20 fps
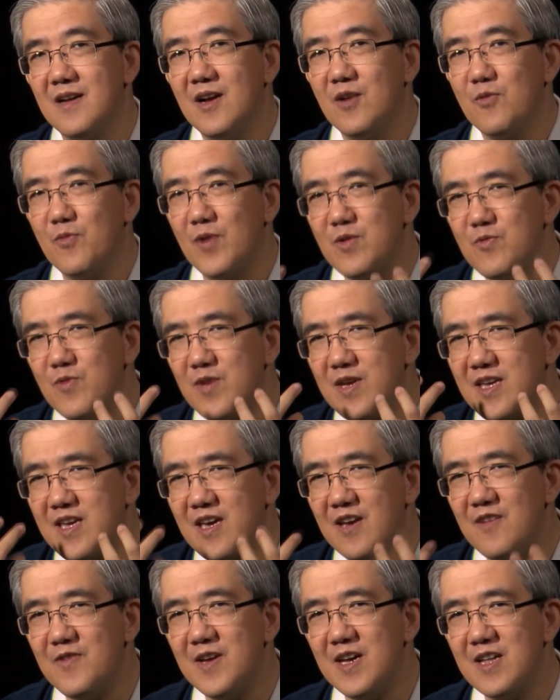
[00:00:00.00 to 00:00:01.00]
When we
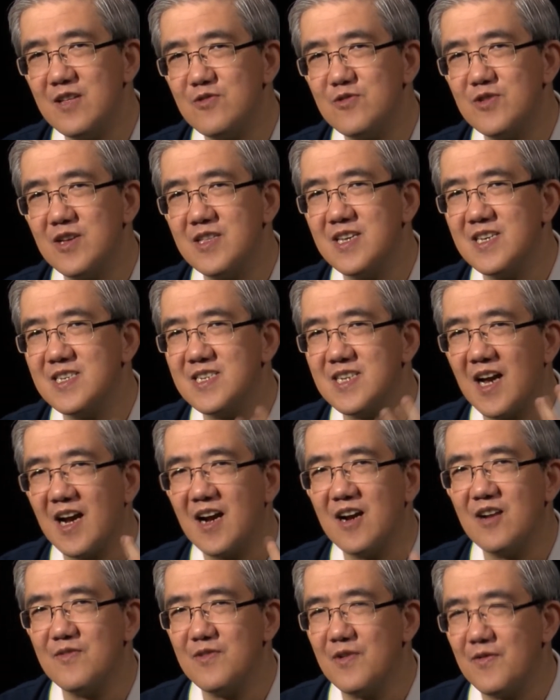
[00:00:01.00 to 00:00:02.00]
give in to the
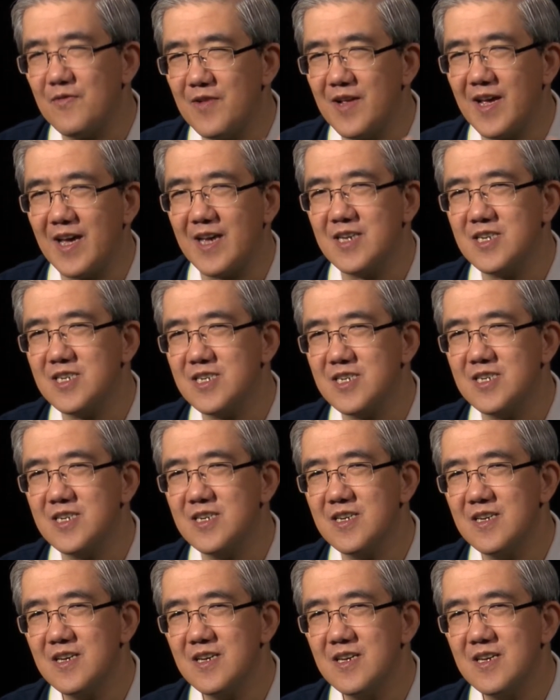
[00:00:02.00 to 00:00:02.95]
desire of the flesh,